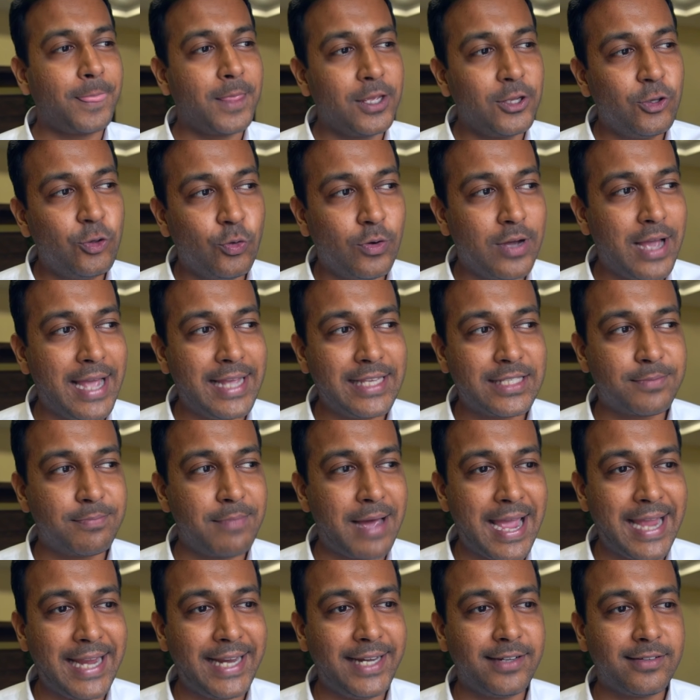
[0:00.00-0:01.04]
You guys
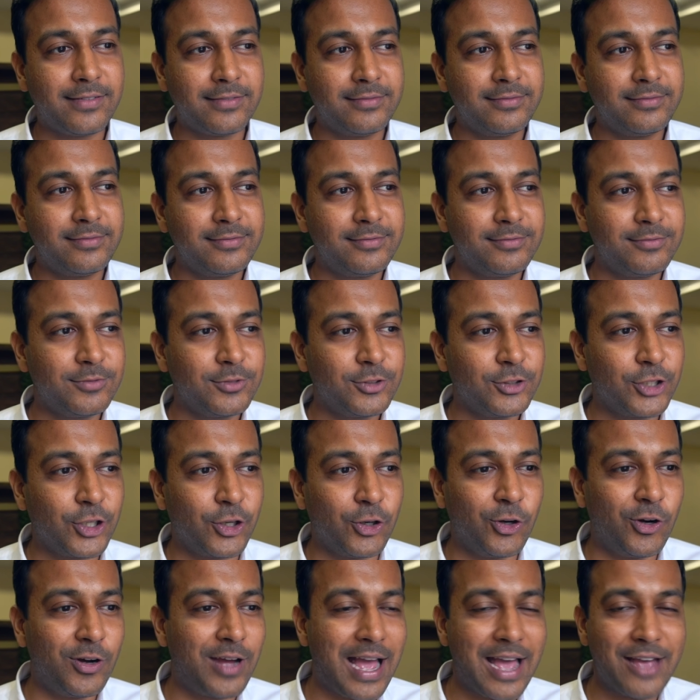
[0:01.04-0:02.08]
might, you
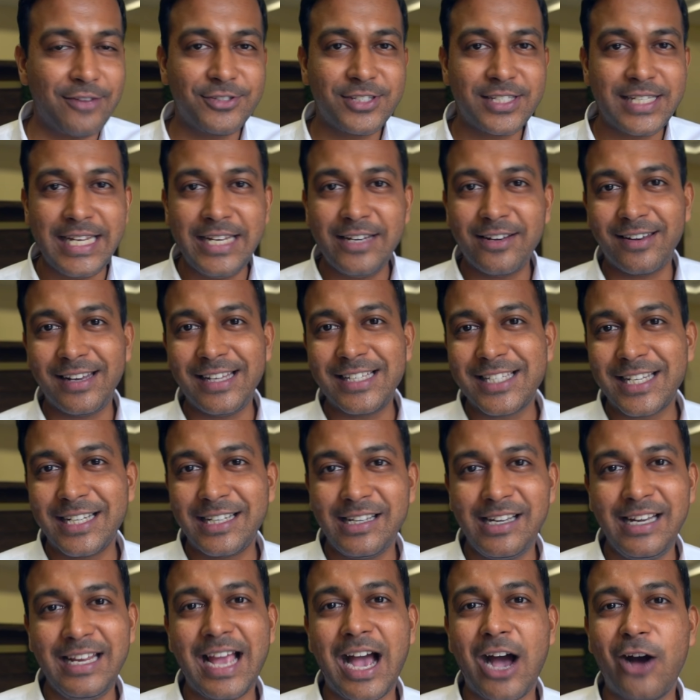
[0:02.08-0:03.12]
know, have seen
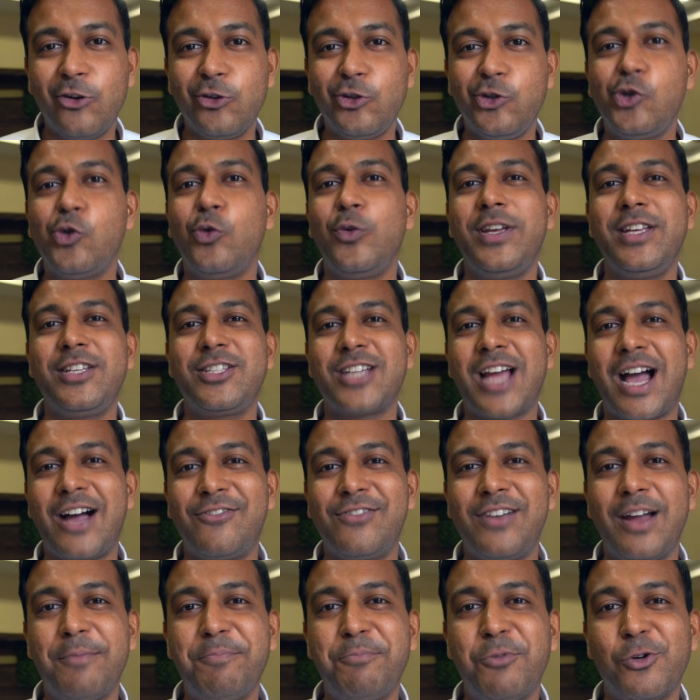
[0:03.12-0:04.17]
recently how Juhi
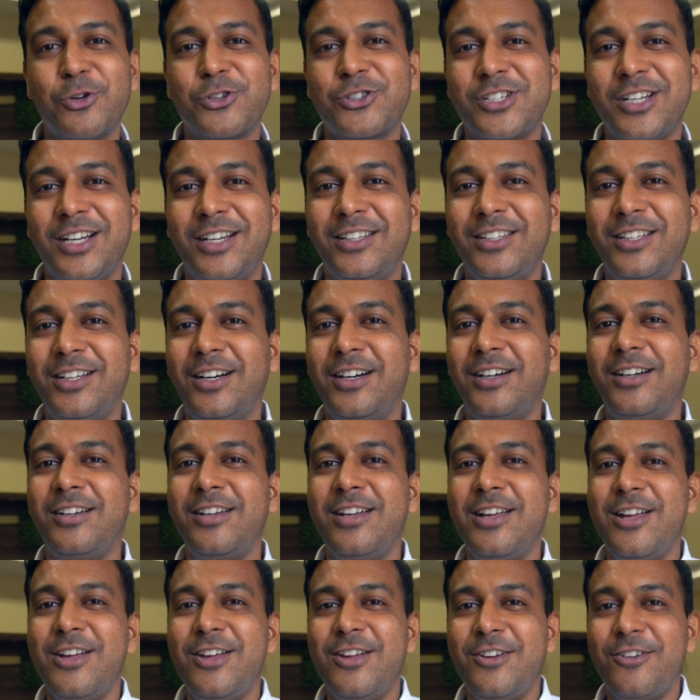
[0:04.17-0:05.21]
Chawla posted the
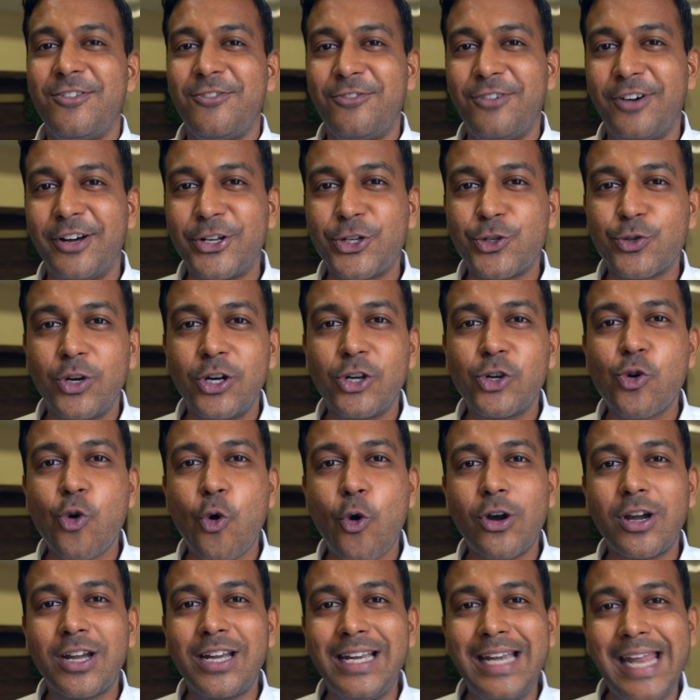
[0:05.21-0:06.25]
virtual
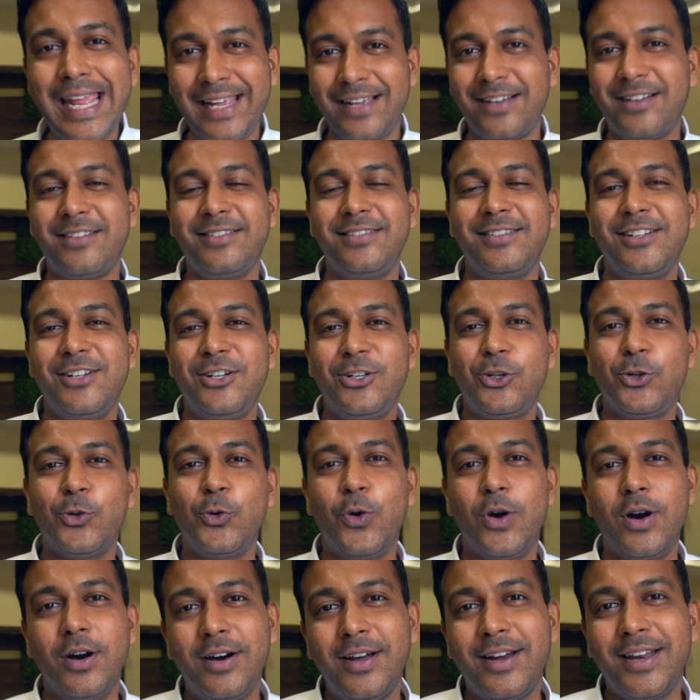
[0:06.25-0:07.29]
court link to
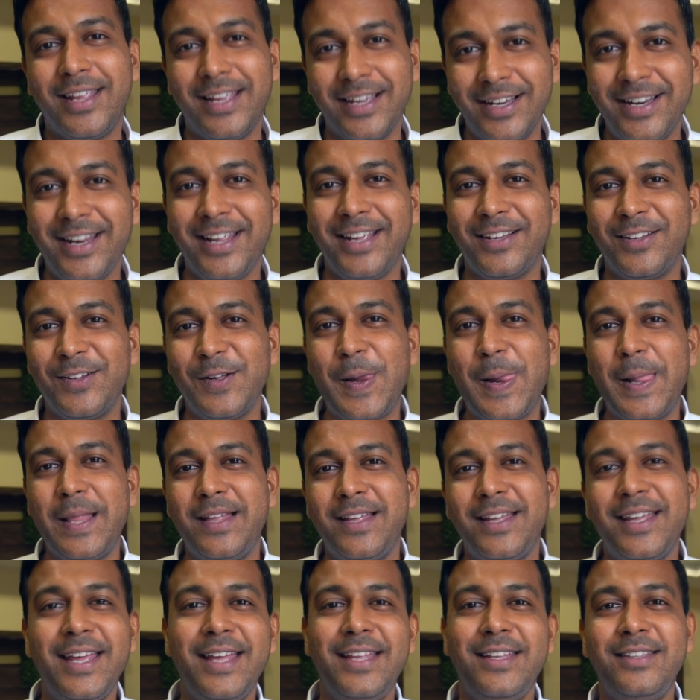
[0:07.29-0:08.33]
her hearing
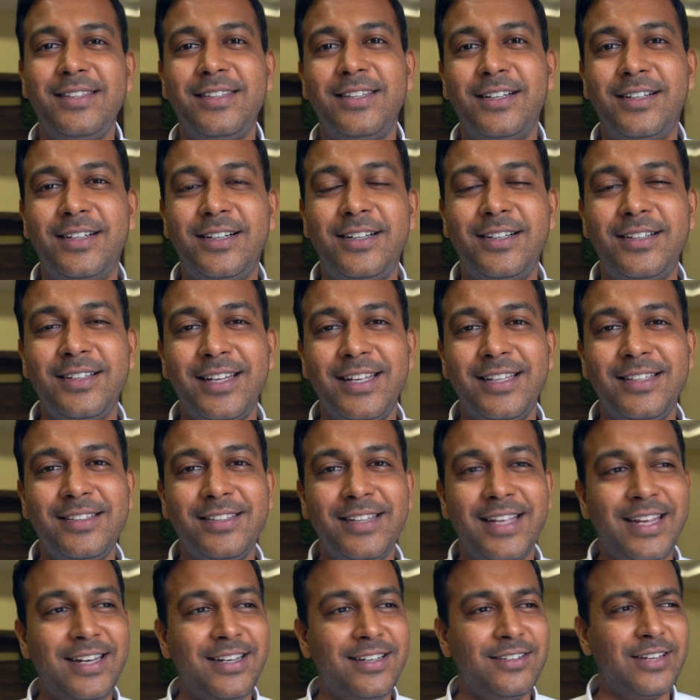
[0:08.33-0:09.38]
in
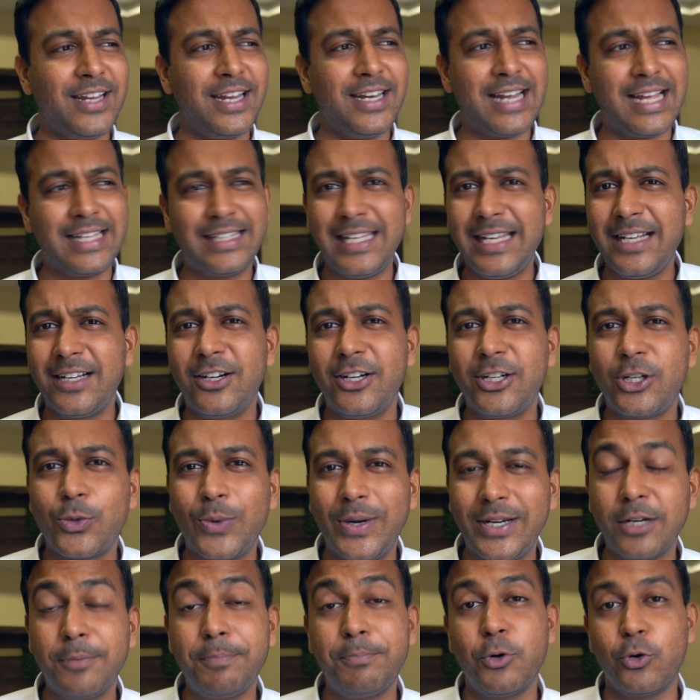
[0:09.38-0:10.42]
I think her
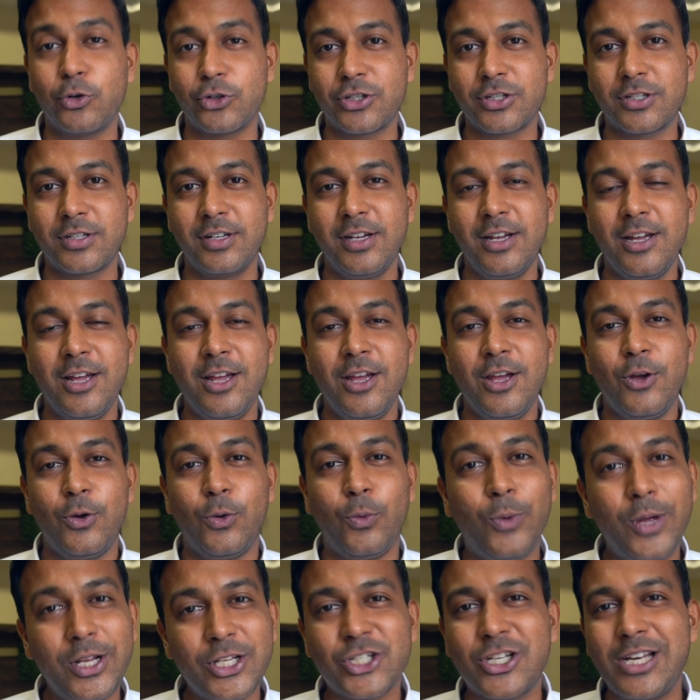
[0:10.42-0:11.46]
Twitter post,
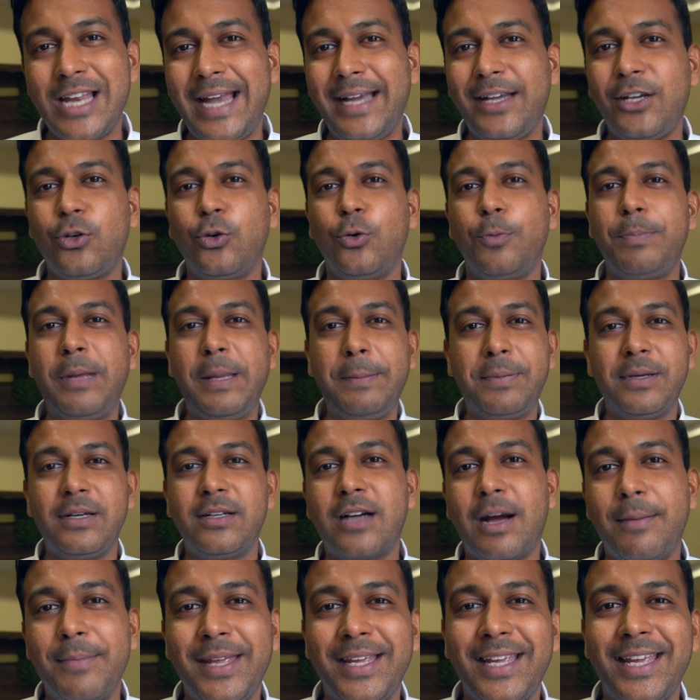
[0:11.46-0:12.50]
which led to people
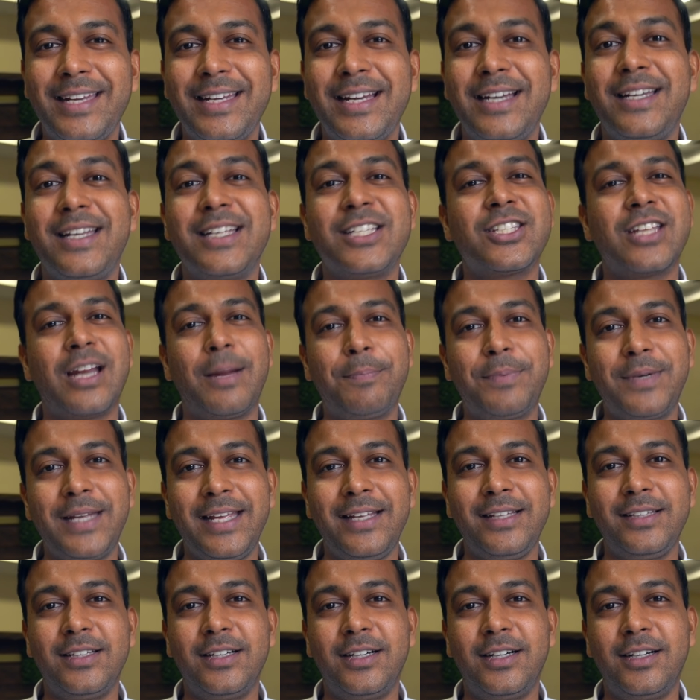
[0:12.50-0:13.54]
coming in and
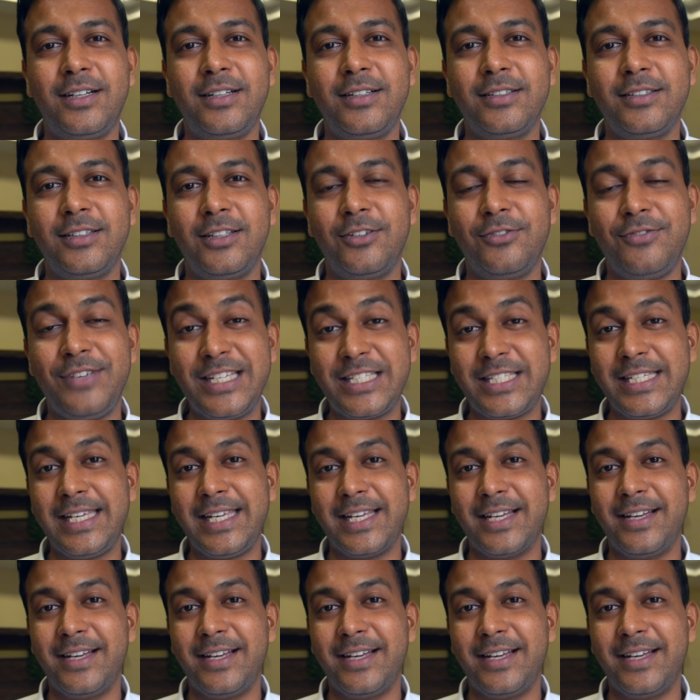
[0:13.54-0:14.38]
disrupting the VC